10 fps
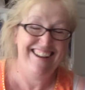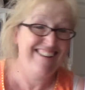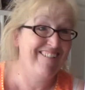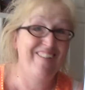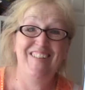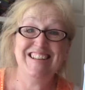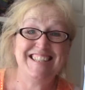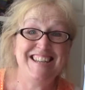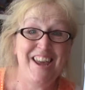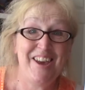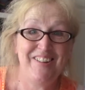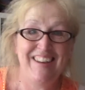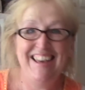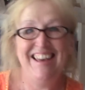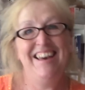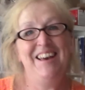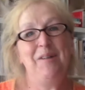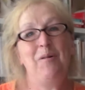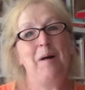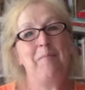Oh, it's new.
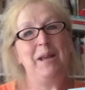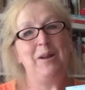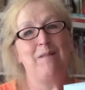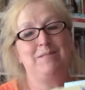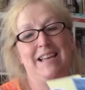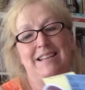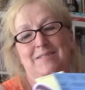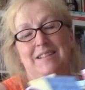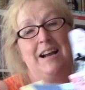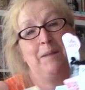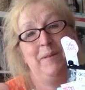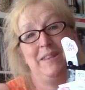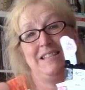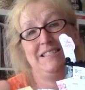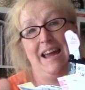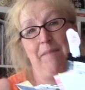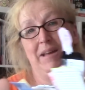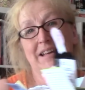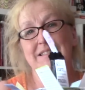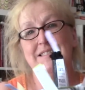What am I not obsessed with? I'm going to put this down
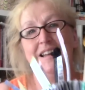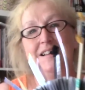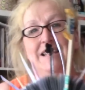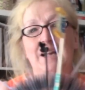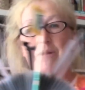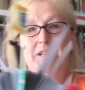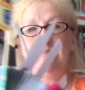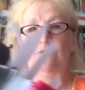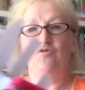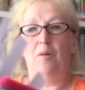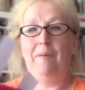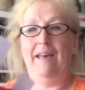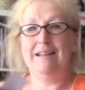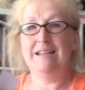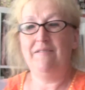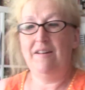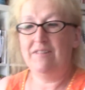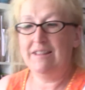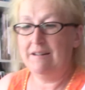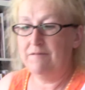because the last thing I want to do is drop it and have
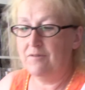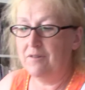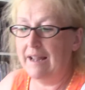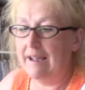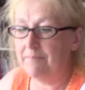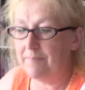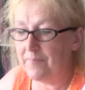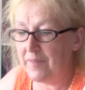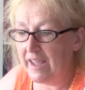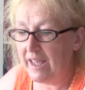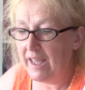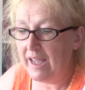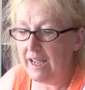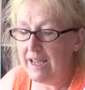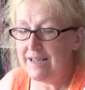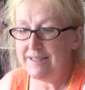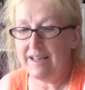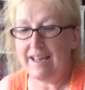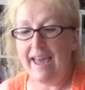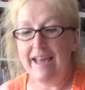everything fall out. So
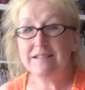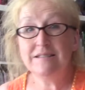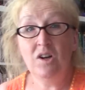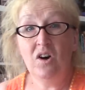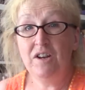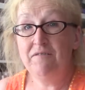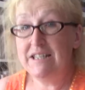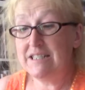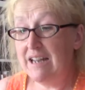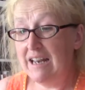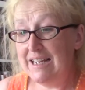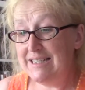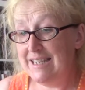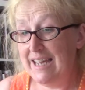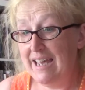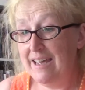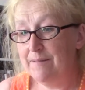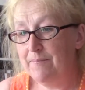yeah, it's not an original idea.